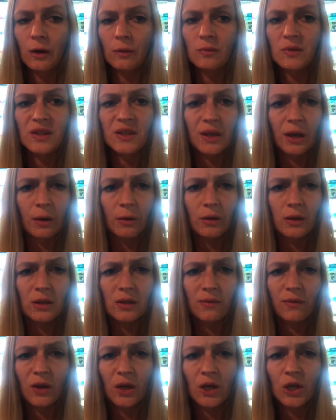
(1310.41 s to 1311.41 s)

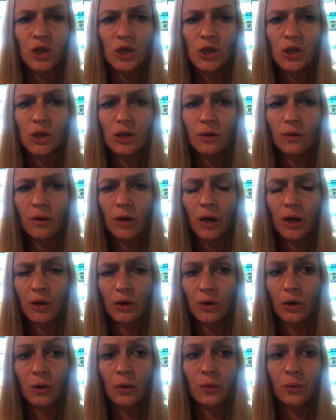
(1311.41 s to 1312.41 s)
scaleless fish, I
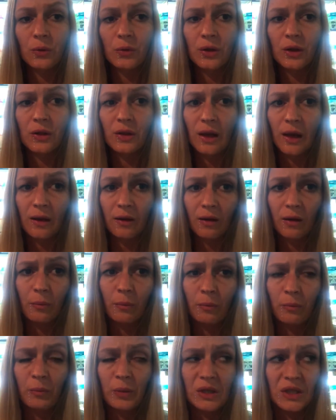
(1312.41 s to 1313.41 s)
know that they're
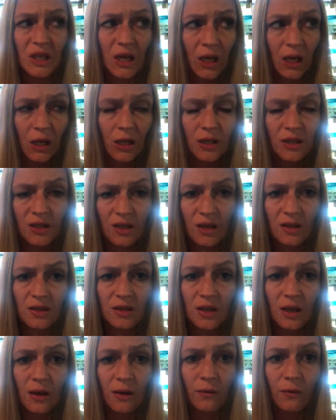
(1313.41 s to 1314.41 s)
particularly
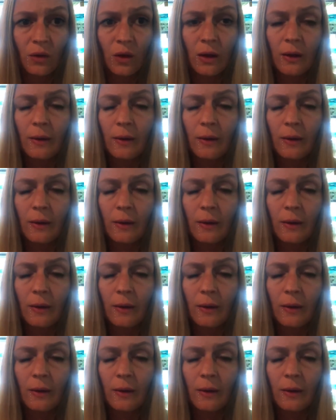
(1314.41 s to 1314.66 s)
sensitive.